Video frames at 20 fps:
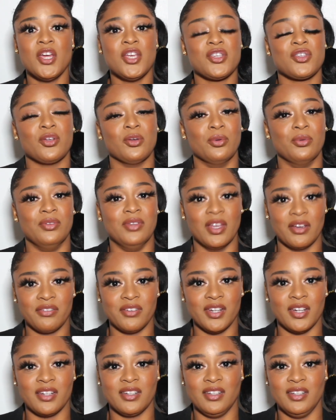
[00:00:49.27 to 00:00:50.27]
So
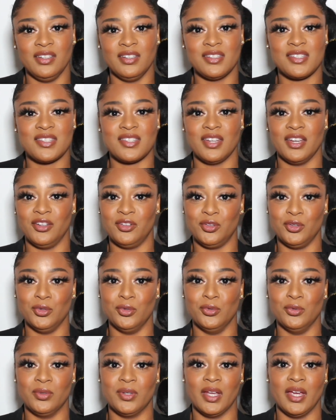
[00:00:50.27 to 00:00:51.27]
definitely stay
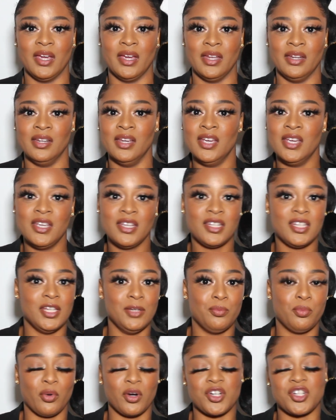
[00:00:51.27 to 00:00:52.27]
tuned and
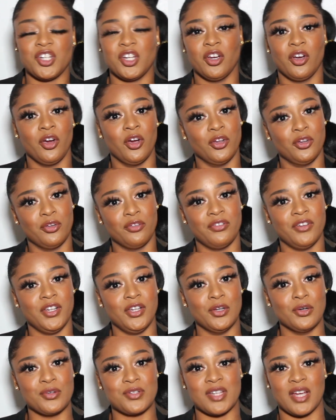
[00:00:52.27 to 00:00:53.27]
keep watching our other
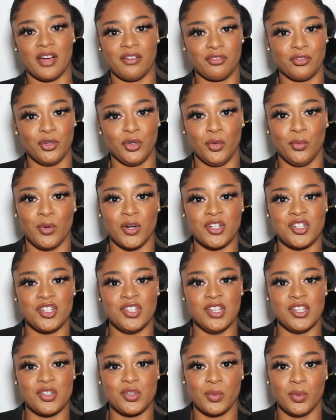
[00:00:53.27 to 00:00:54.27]
videos after you watch
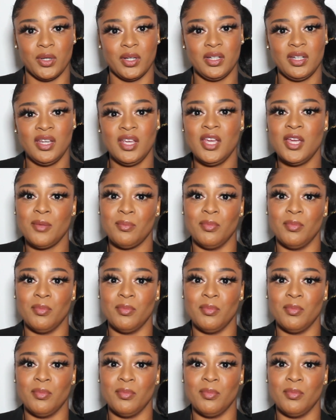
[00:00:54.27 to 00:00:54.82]
this one.